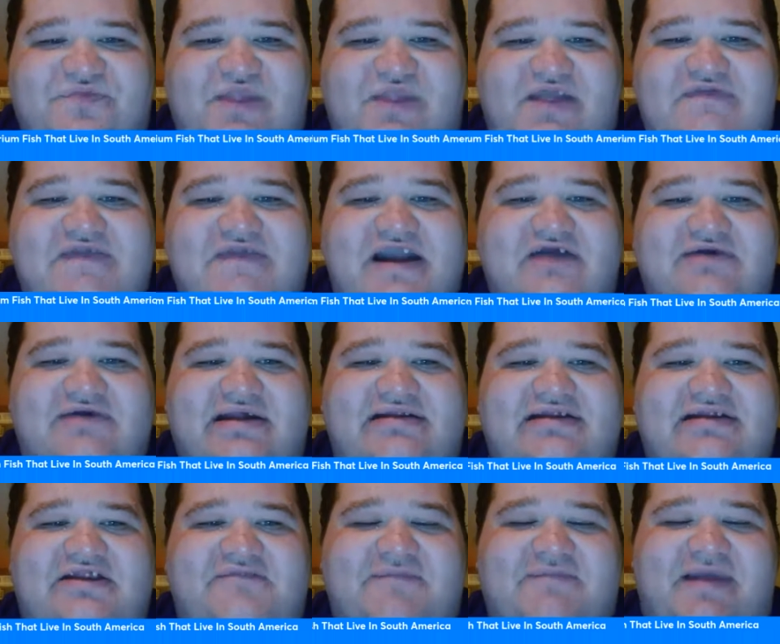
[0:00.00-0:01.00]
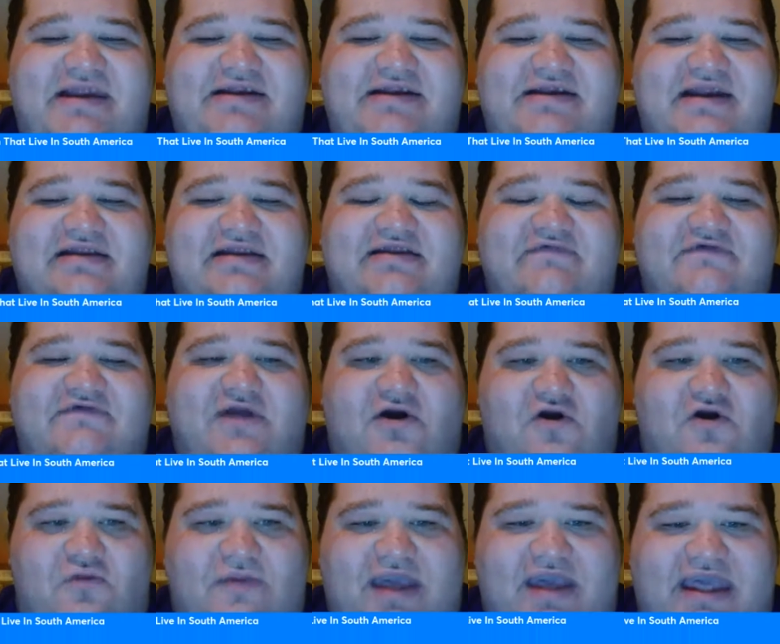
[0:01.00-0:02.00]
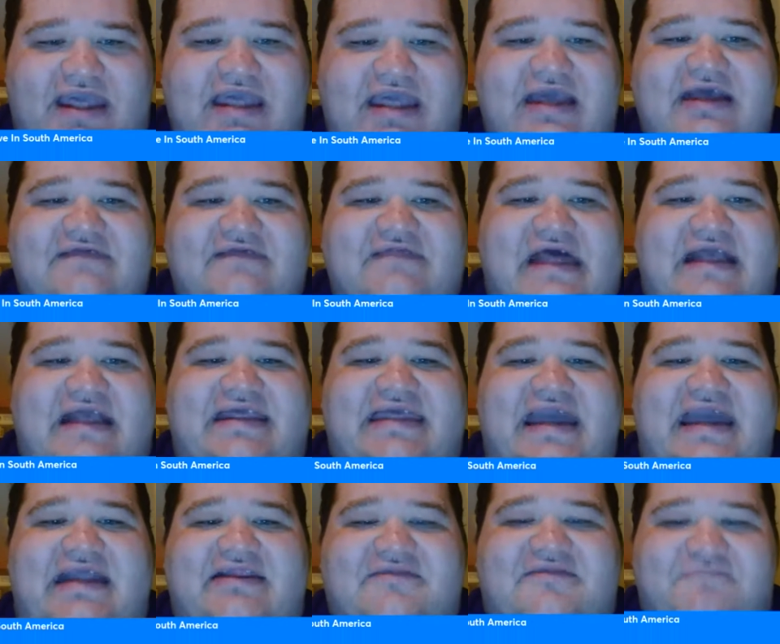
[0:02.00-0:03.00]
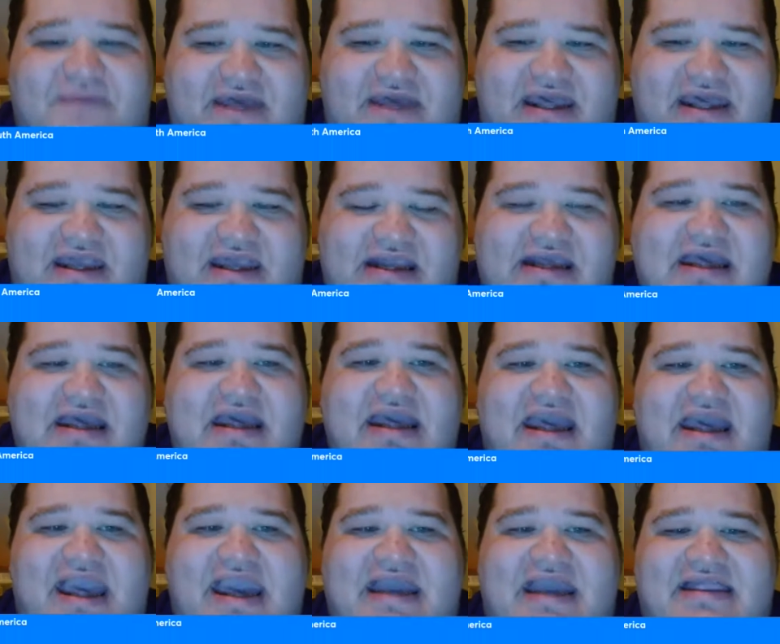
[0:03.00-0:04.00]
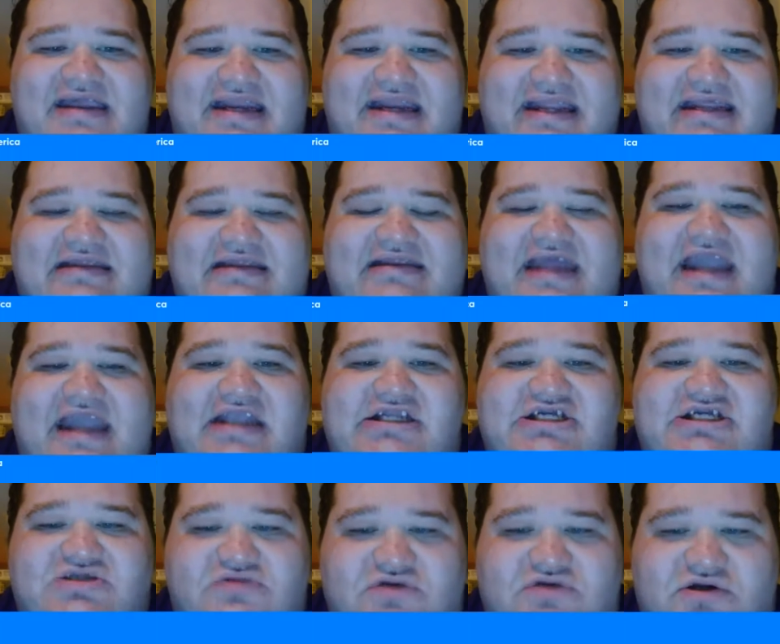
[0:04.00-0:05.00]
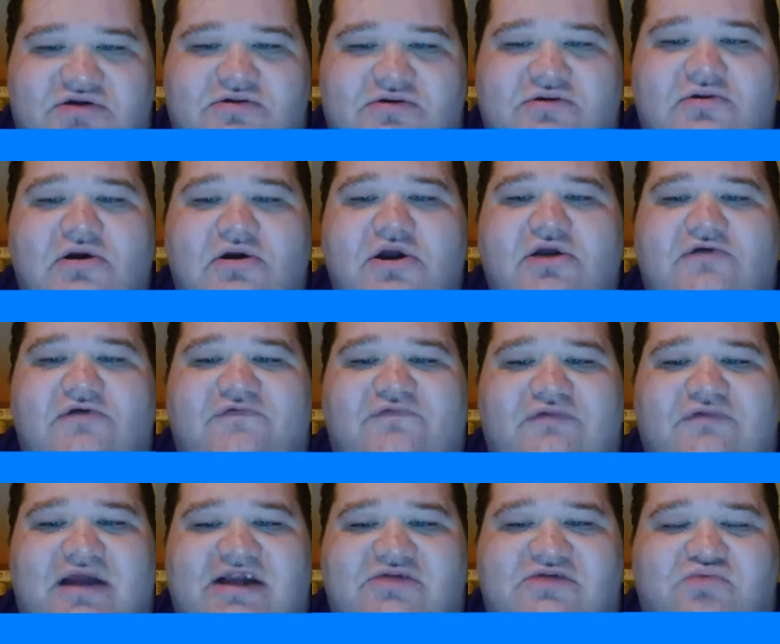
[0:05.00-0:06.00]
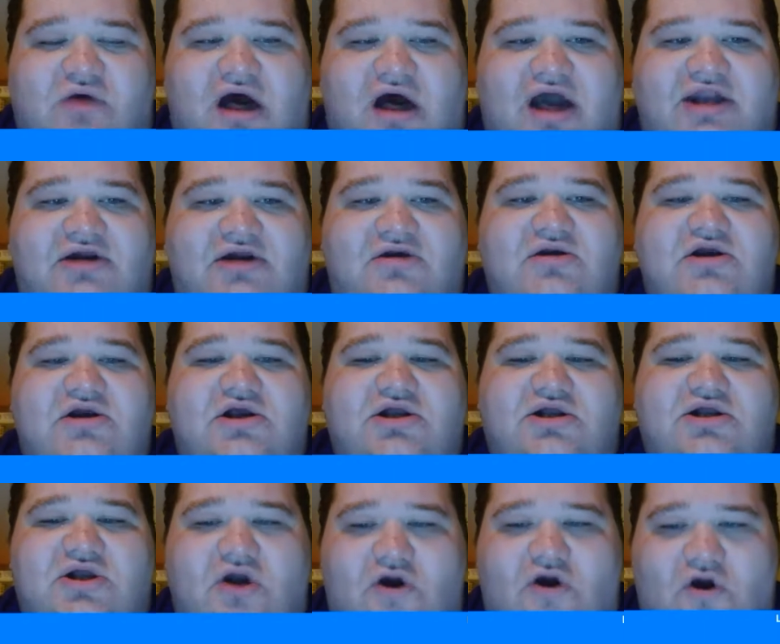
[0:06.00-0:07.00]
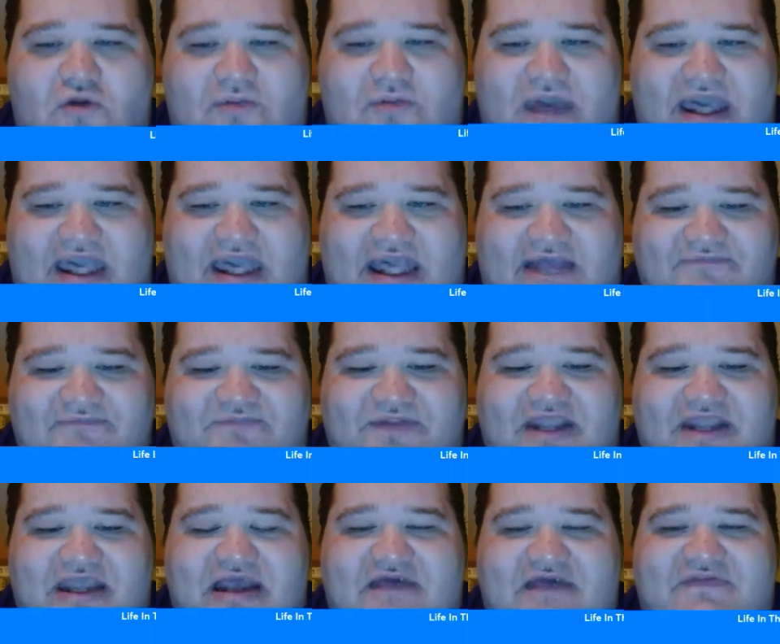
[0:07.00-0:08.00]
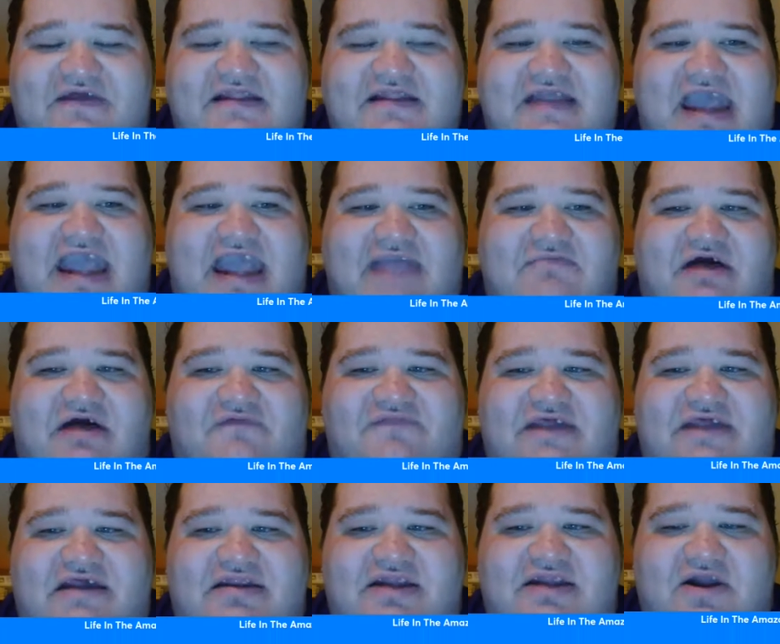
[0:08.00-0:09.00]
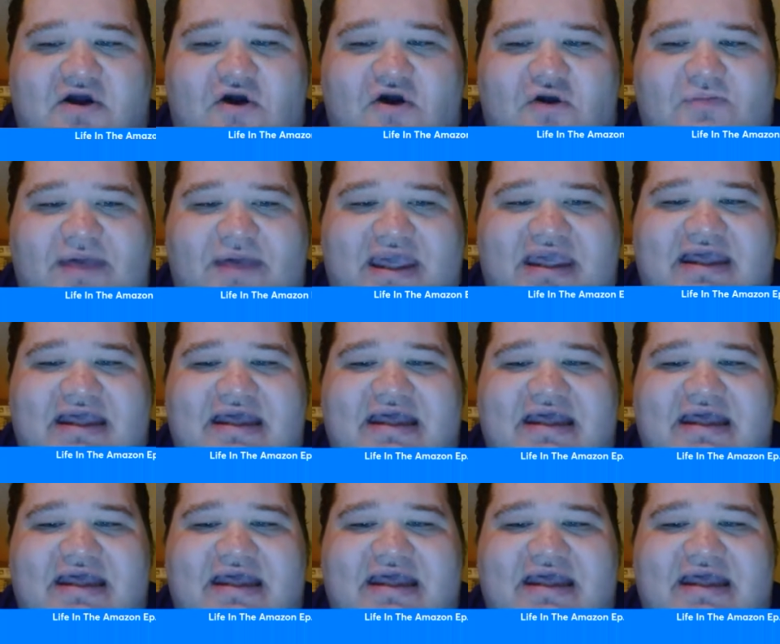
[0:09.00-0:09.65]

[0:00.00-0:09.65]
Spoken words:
there is a species of goby that gets big, and it is a true freshwater goby. The name of this goby